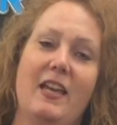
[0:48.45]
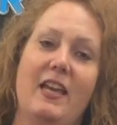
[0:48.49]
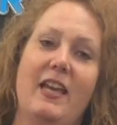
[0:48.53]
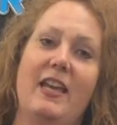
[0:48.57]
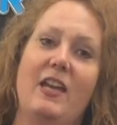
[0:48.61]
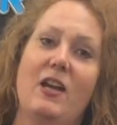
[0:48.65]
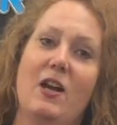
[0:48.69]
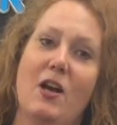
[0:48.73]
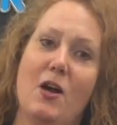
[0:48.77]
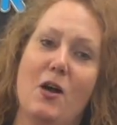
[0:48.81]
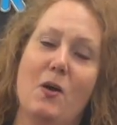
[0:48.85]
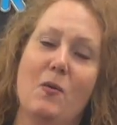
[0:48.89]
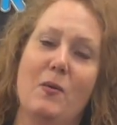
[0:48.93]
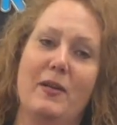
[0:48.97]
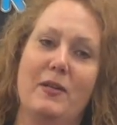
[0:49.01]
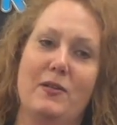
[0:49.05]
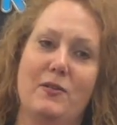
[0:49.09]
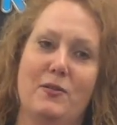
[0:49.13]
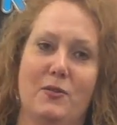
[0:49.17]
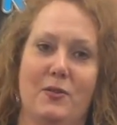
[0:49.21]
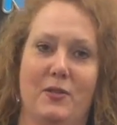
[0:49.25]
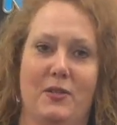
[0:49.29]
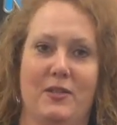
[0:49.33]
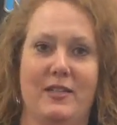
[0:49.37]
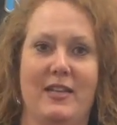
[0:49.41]
he always
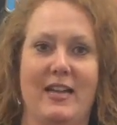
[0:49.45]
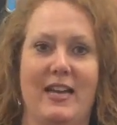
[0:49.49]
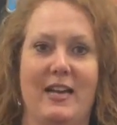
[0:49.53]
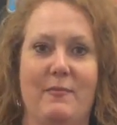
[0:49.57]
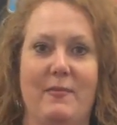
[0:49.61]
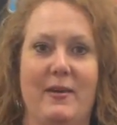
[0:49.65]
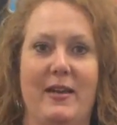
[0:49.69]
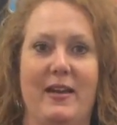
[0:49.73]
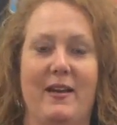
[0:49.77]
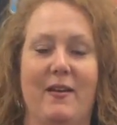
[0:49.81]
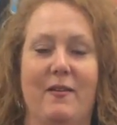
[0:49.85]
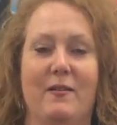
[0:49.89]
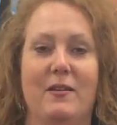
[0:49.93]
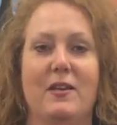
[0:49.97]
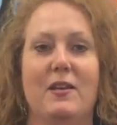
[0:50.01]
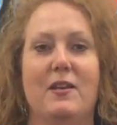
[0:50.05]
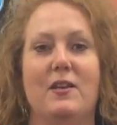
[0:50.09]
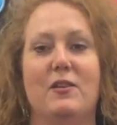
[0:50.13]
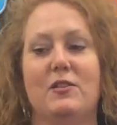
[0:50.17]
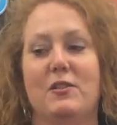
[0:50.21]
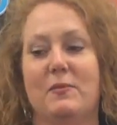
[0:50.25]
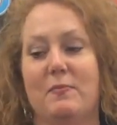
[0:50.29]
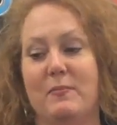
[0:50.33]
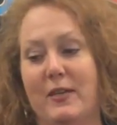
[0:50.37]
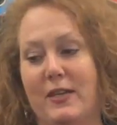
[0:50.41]
took time out
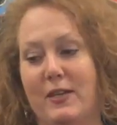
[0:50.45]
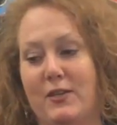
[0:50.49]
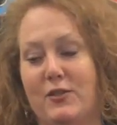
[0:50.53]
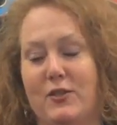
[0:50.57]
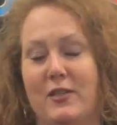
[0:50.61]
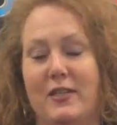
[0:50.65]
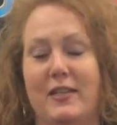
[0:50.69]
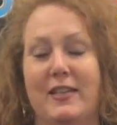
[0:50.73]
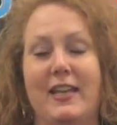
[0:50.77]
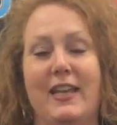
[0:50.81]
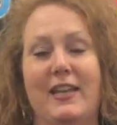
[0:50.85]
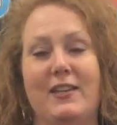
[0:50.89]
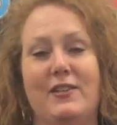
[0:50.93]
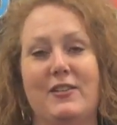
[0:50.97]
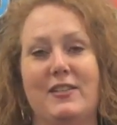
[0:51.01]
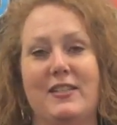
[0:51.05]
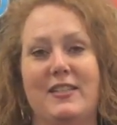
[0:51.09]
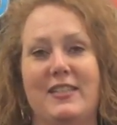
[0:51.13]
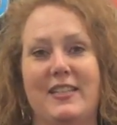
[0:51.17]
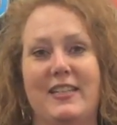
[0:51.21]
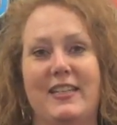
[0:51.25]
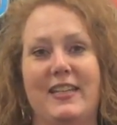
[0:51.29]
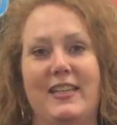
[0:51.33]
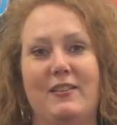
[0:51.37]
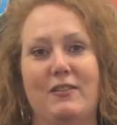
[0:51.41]
to mention and to
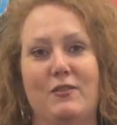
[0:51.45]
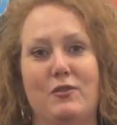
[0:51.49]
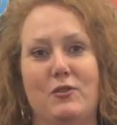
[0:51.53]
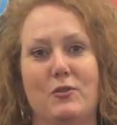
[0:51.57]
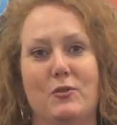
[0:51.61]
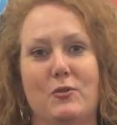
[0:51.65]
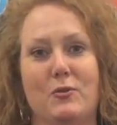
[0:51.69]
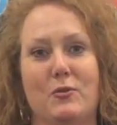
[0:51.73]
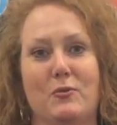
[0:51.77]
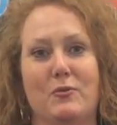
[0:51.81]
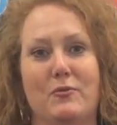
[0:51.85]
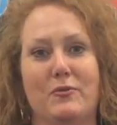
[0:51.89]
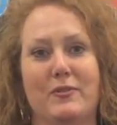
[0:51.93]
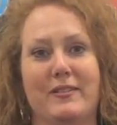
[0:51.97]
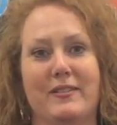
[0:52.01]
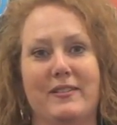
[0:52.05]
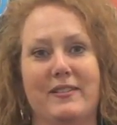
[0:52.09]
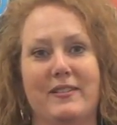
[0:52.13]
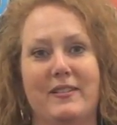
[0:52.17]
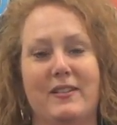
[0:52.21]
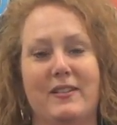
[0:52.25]
see the children.